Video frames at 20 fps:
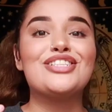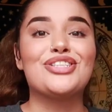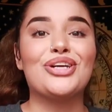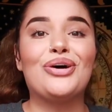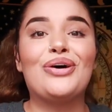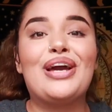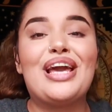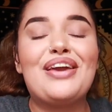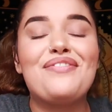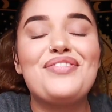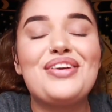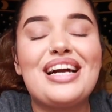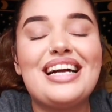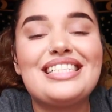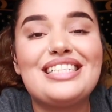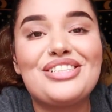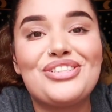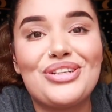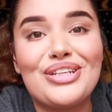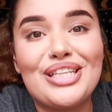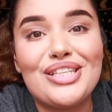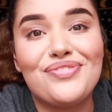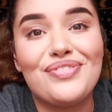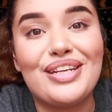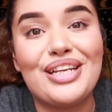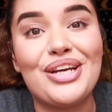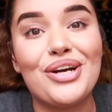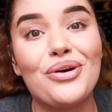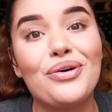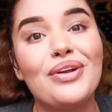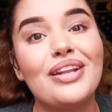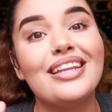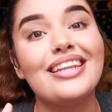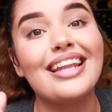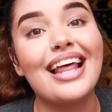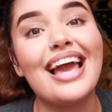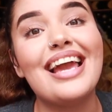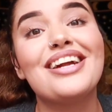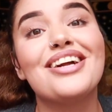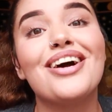So if you guys enjoyed this video,
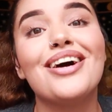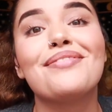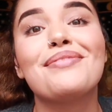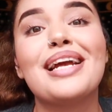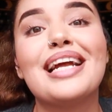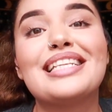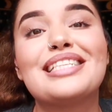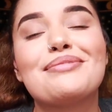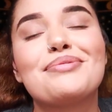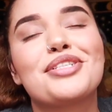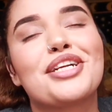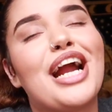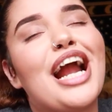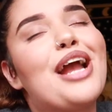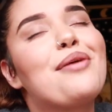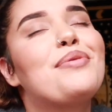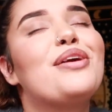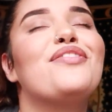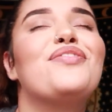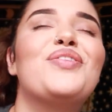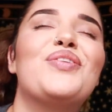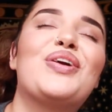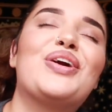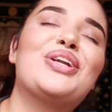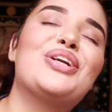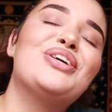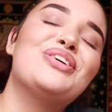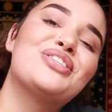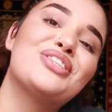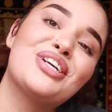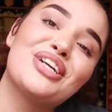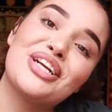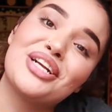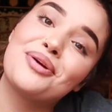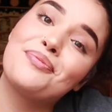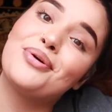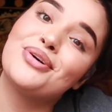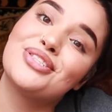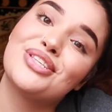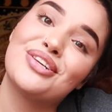like, comment, and subscribe if you're new. Turn on
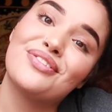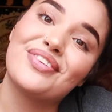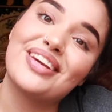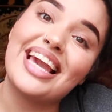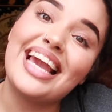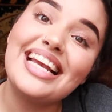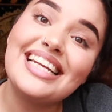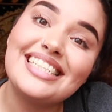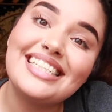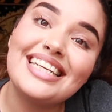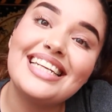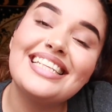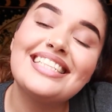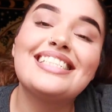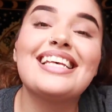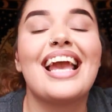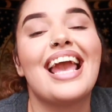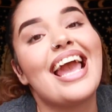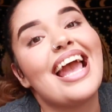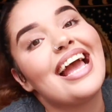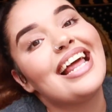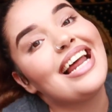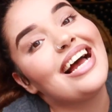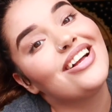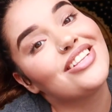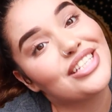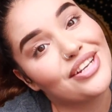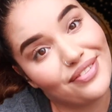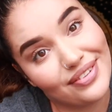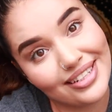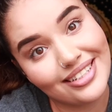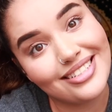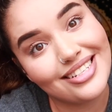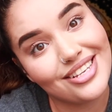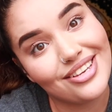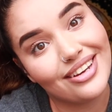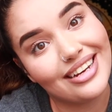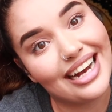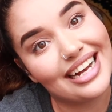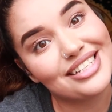your post notifications, and I'll definitely
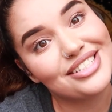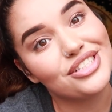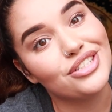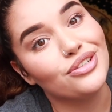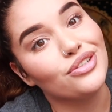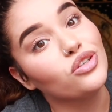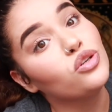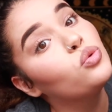see you guys soon.